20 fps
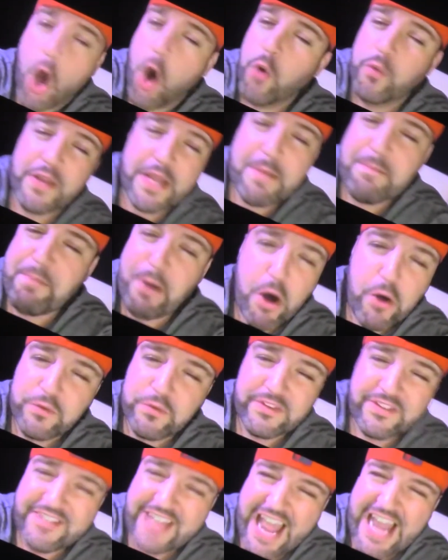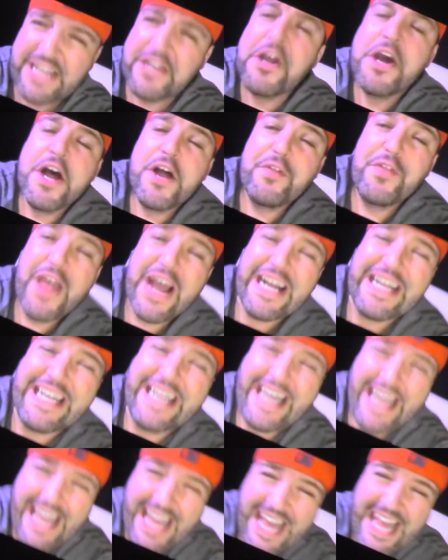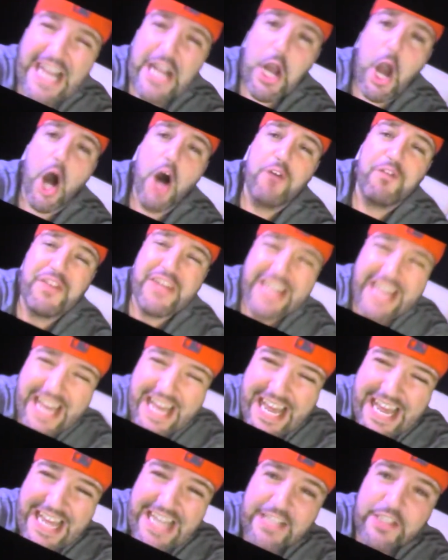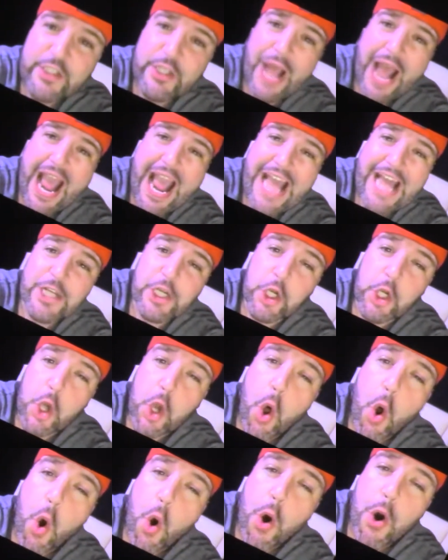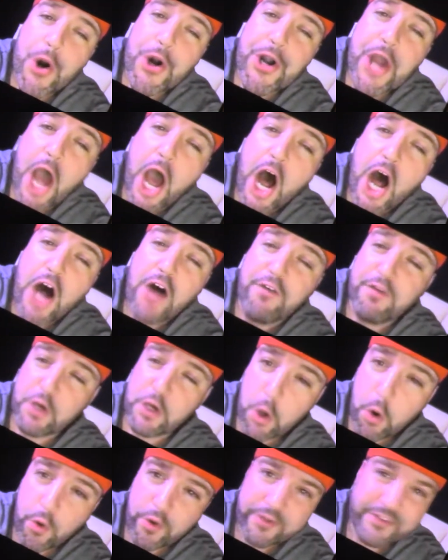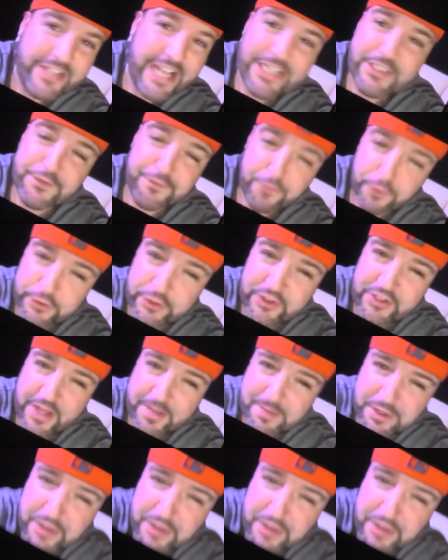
and only potentate, the King of Kings Kings and Lord of Lords. That's First